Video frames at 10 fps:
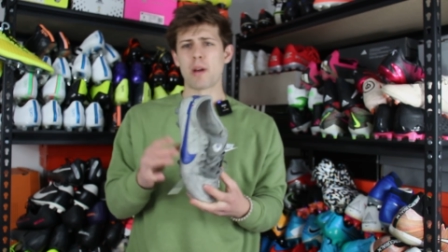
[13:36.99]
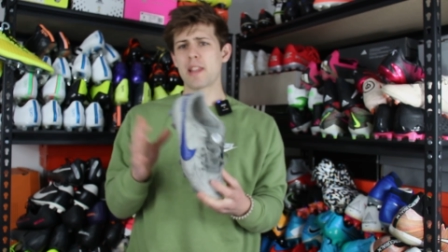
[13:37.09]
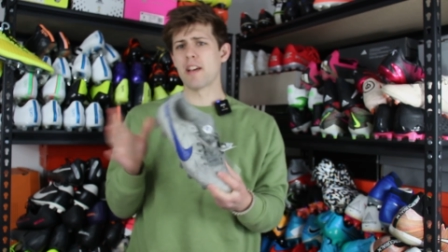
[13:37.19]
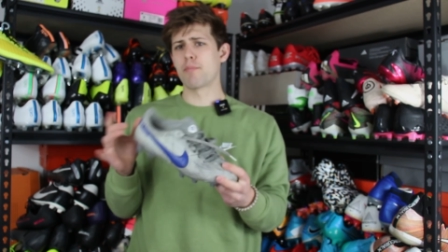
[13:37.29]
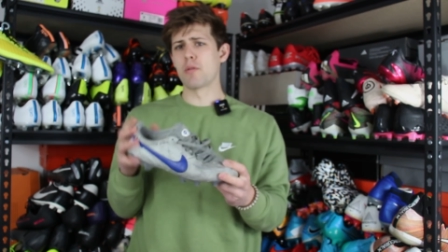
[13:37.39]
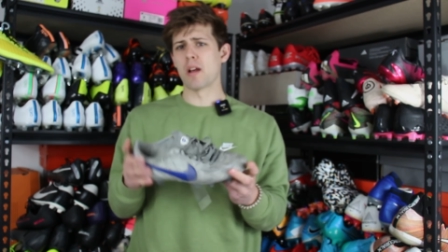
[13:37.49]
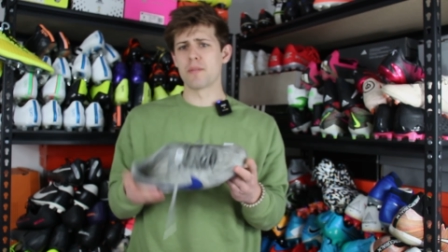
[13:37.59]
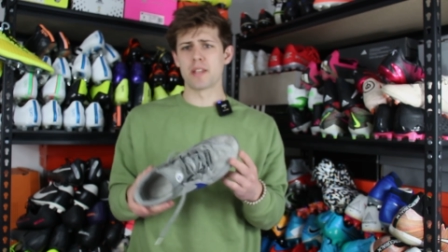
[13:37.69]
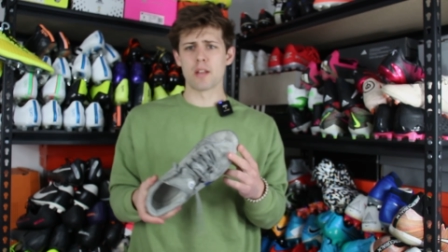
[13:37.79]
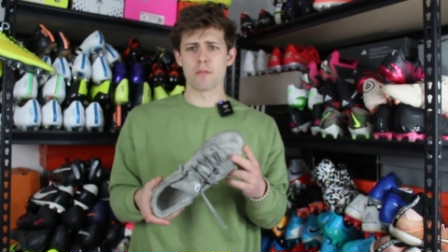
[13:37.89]
My left boot
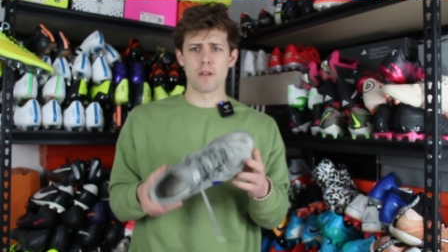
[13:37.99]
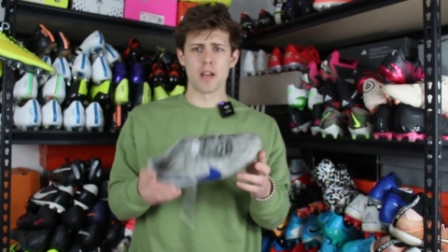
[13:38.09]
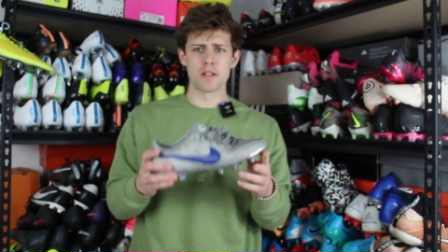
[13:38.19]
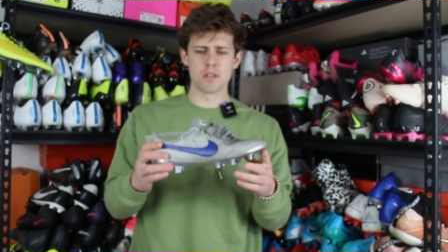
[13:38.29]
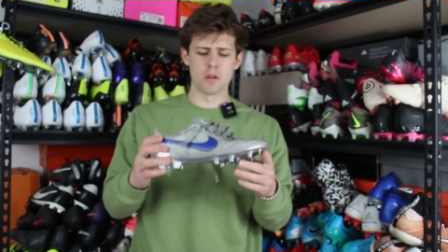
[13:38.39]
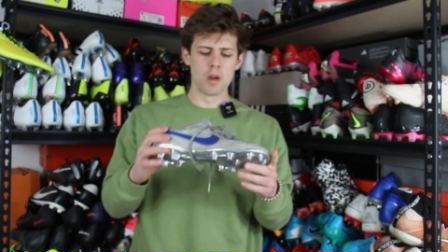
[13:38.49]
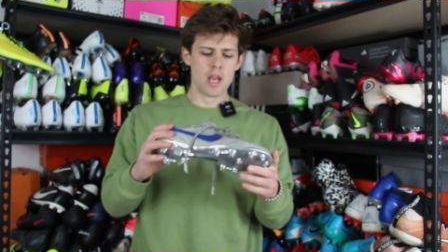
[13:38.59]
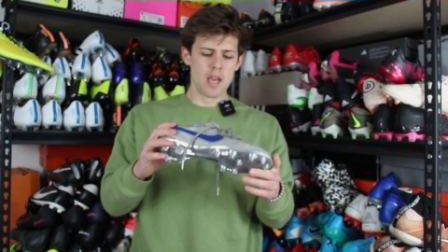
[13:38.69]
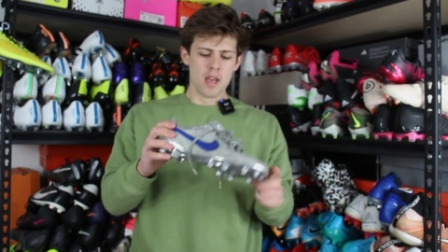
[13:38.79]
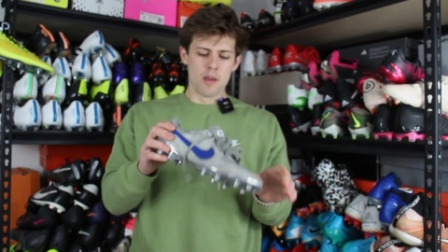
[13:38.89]
held together fine.
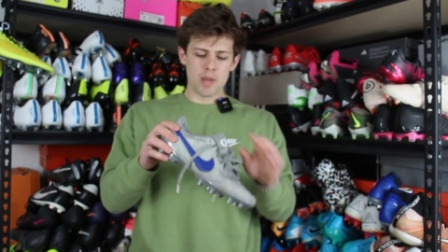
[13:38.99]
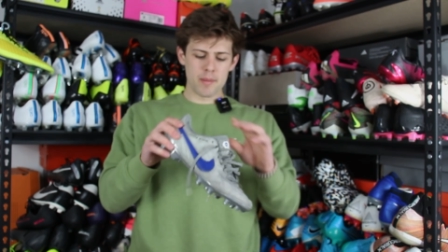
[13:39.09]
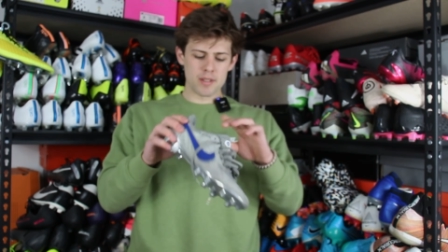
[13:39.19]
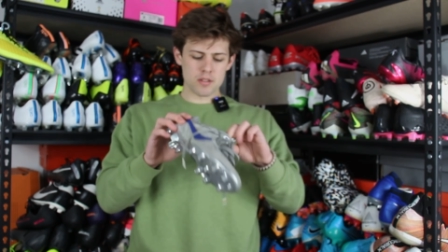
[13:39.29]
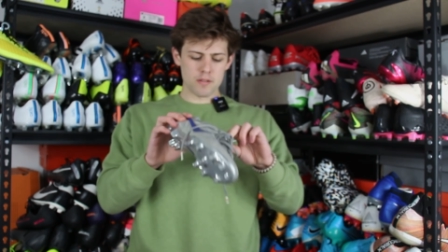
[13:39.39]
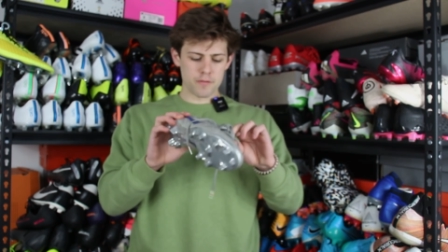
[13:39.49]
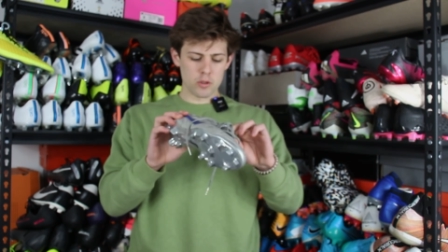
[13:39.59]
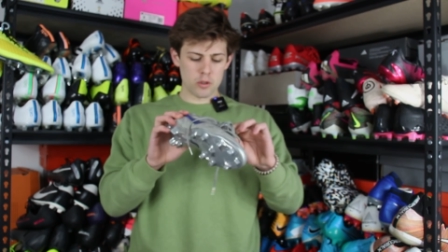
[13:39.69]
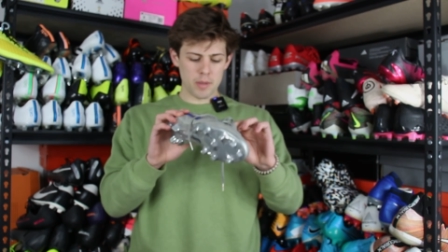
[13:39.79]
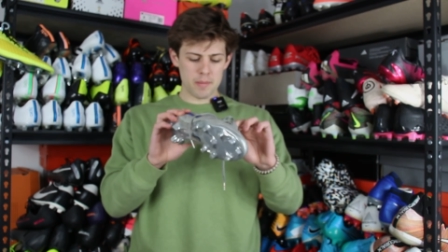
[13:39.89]
So maybe it's just a
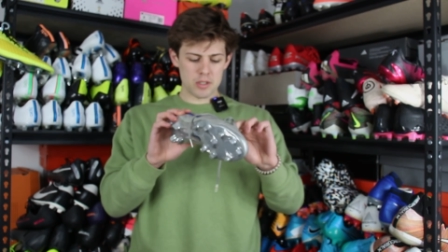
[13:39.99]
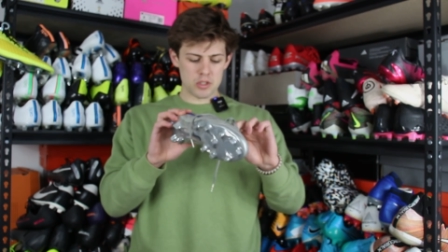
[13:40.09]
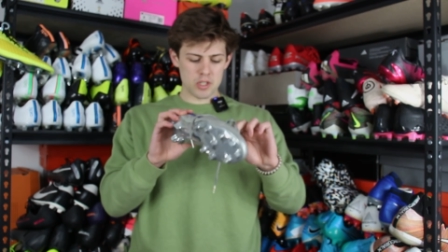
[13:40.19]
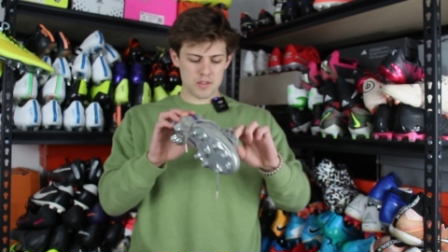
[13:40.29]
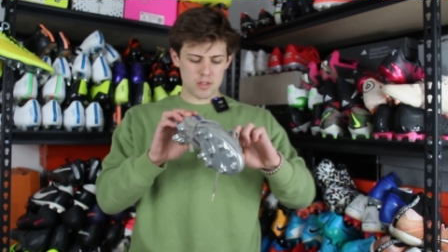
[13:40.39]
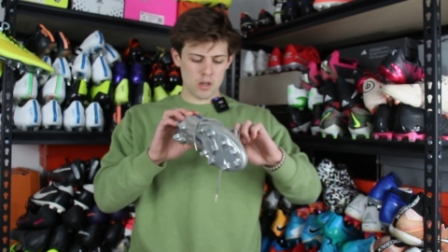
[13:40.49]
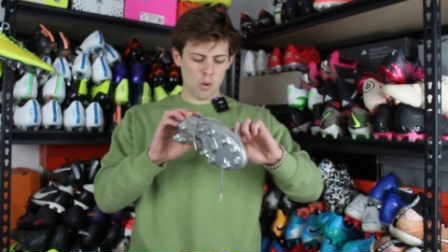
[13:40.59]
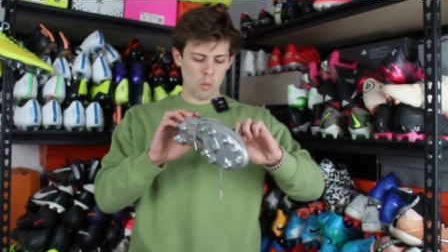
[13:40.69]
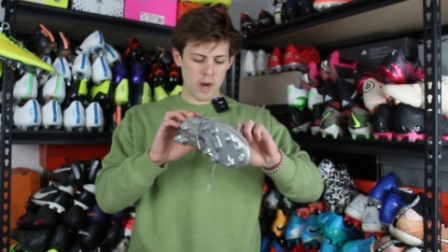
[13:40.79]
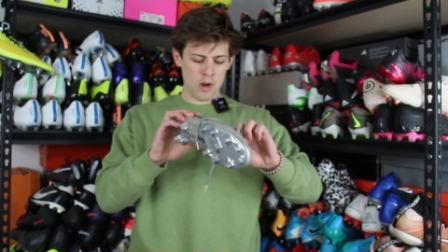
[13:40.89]
fluke, maybe it's just,
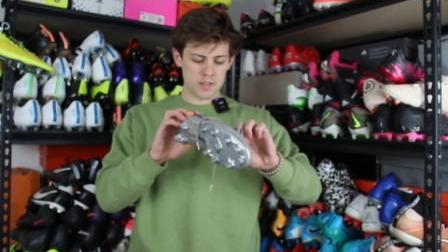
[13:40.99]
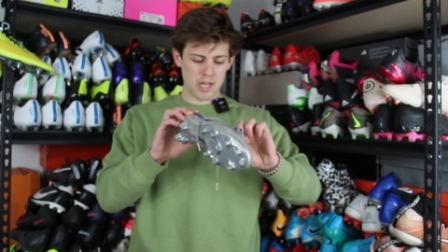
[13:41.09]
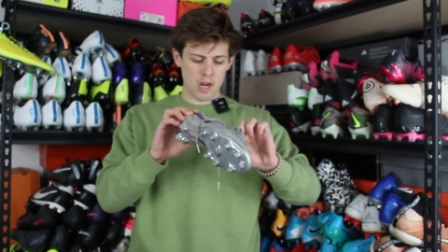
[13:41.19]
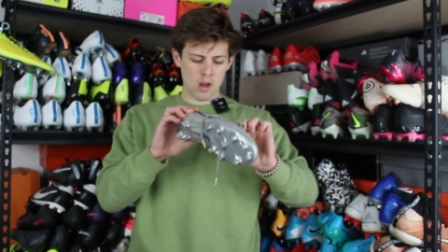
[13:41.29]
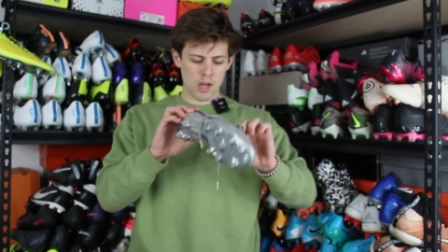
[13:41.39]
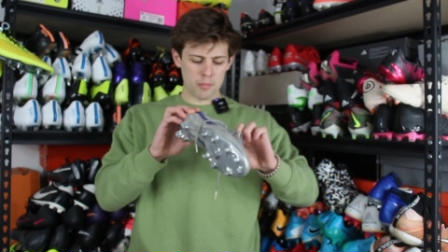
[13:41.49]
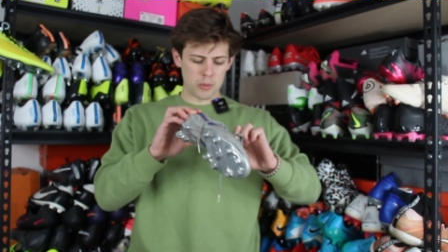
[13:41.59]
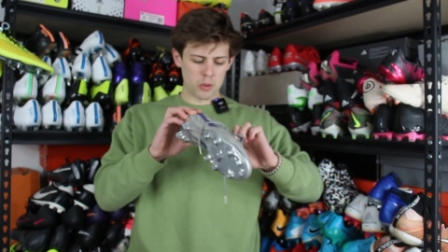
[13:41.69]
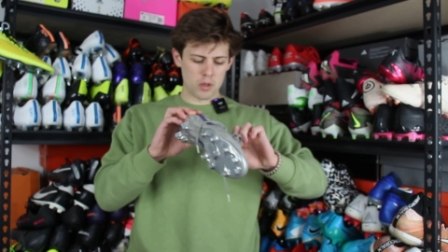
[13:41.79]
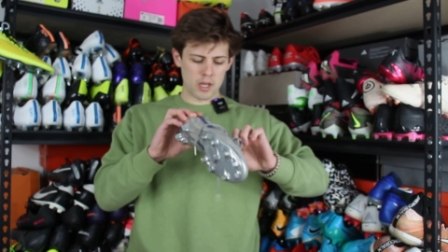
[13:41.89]
wear and tear on a
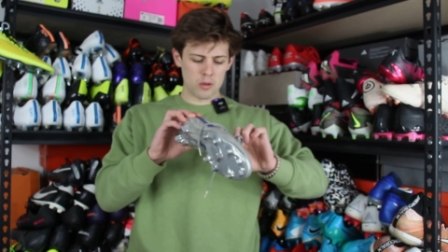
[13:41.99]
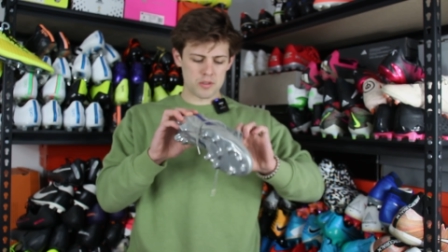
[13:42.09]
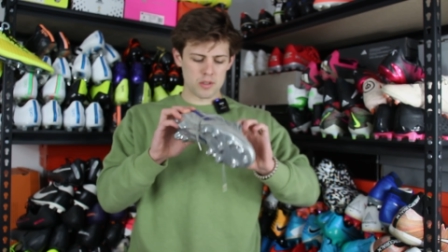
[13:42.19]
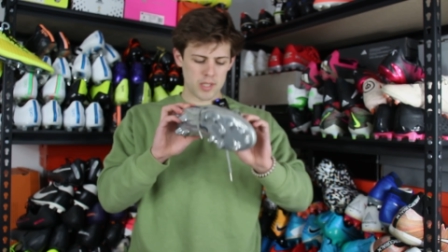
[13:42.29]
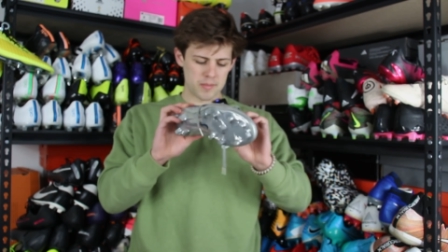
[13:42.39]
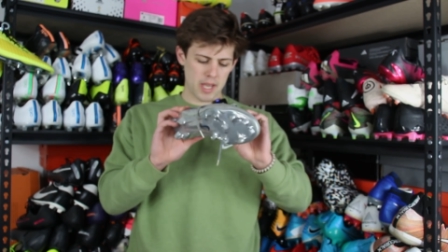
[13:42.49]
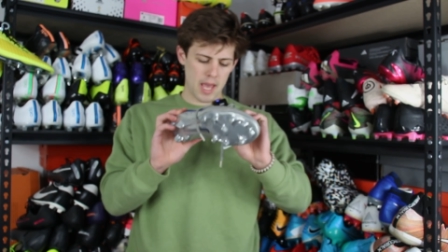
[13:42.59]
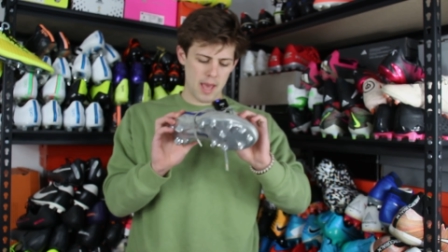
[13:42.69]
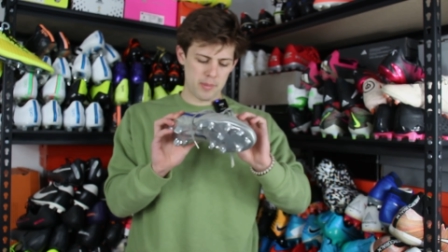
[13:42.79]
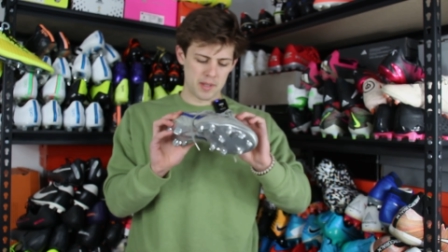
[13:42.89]
boot. I know sometimes it
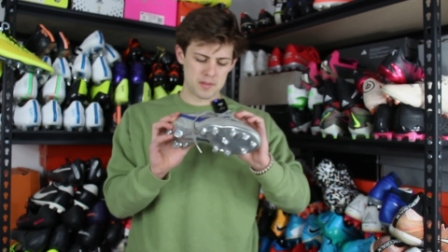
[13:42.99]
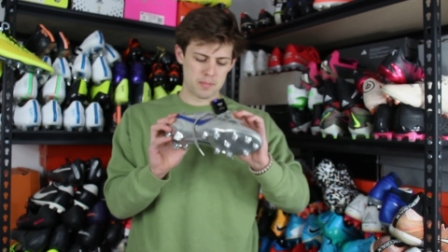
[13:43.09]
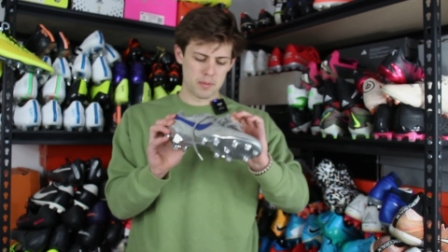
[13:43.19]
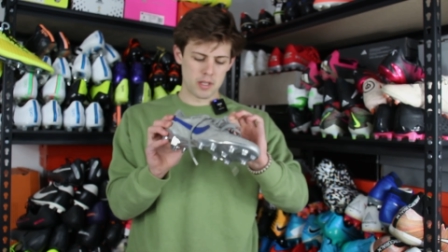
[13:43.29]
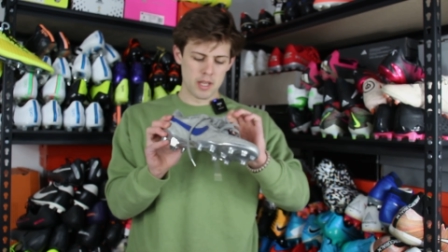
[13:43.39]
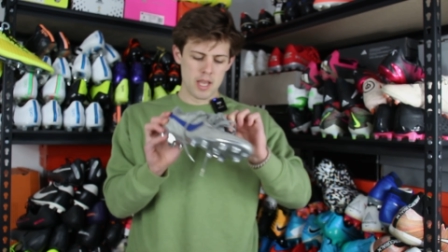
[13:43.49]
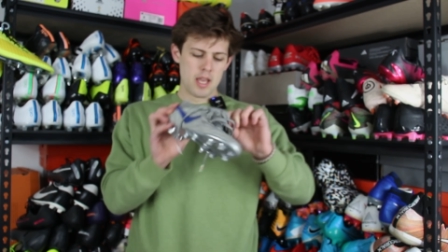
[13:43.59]
happens, but